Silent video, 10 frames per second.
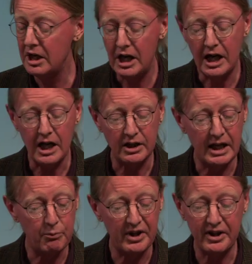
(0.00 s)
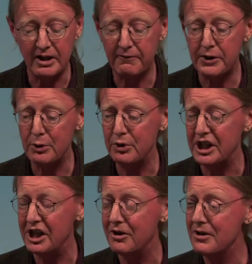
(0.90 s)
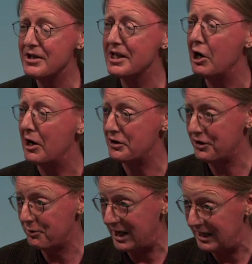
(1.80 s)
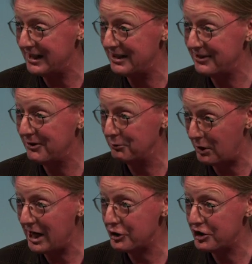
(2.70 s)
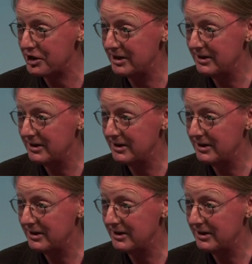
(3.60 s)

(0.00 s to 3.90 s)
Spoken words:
And then within a few years, the Australian rush